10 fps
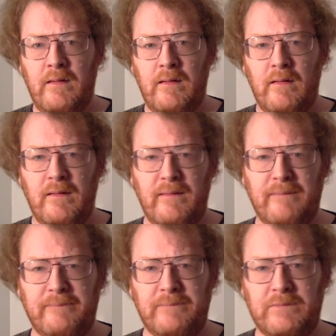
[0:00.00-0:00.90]

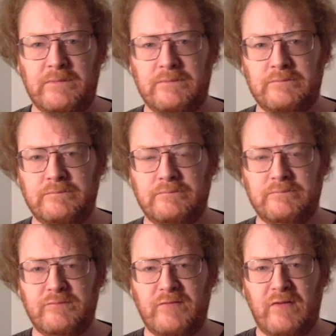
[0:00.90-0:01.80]
um,
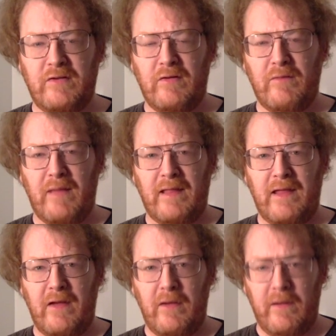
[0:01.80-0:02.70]
two of my
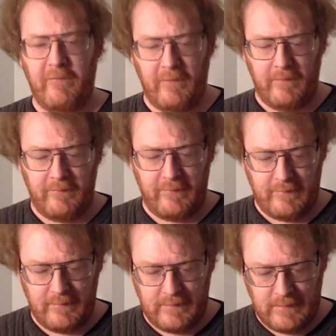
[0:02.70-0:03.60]
Leone films,
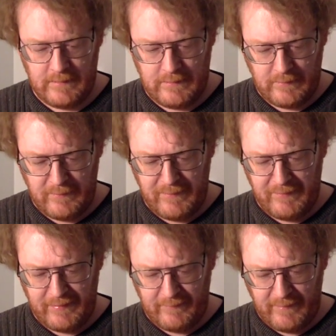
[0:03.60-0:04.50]
or maybe
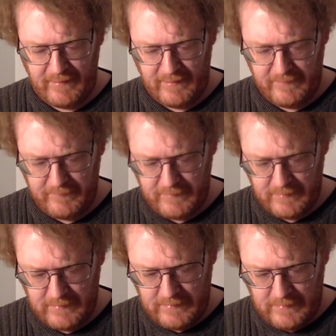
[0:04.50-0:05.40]
three of them.
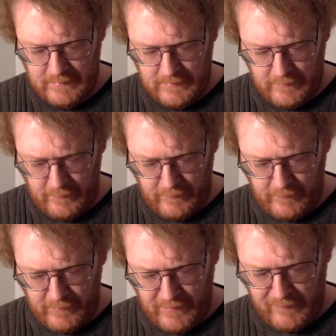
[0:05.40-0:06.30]
Audio
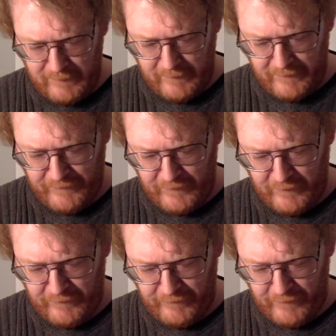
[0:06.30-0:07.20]
commentary
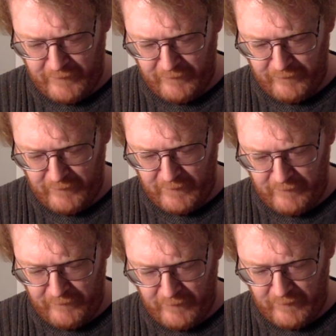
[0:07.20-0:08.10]
featuring Fra- Fra- uh,
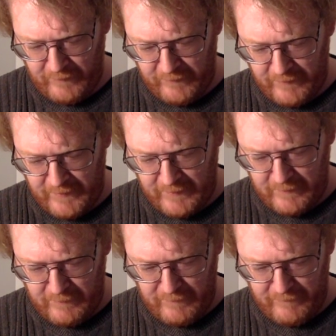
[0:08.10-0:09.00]
oh, I said that
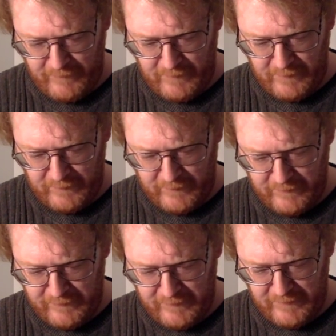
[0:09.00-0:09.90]
new interview with
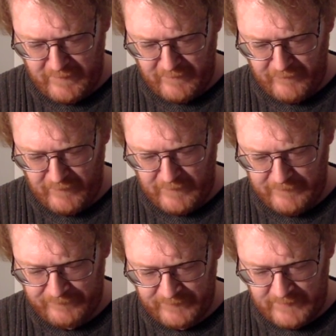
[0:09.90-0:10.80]
cinematographer
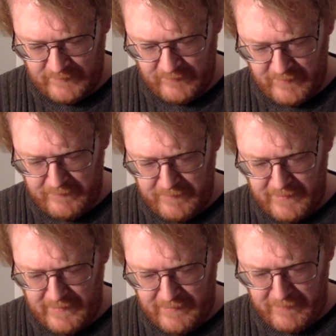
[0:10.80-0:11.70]
John
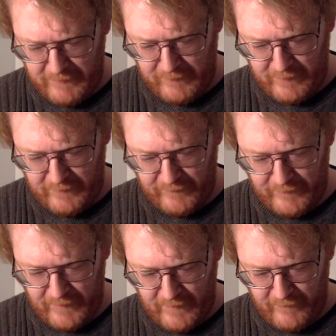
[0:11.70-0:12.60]
Bailey about director of
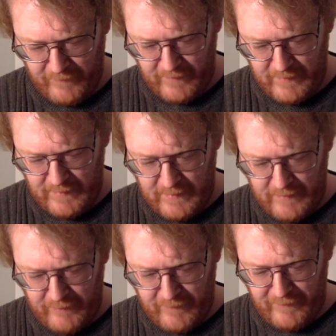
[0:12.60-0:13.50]
photography
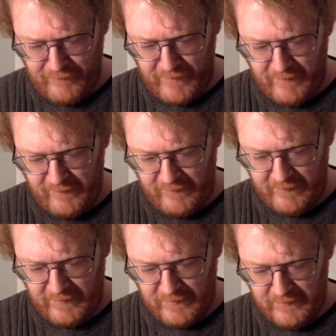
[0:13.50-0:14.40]
Freddie Francis and
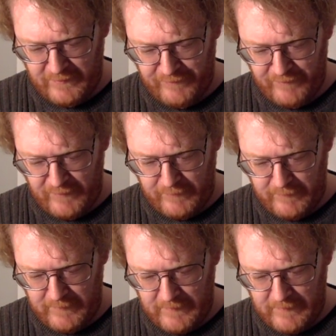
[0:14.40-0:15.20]
the look of the film.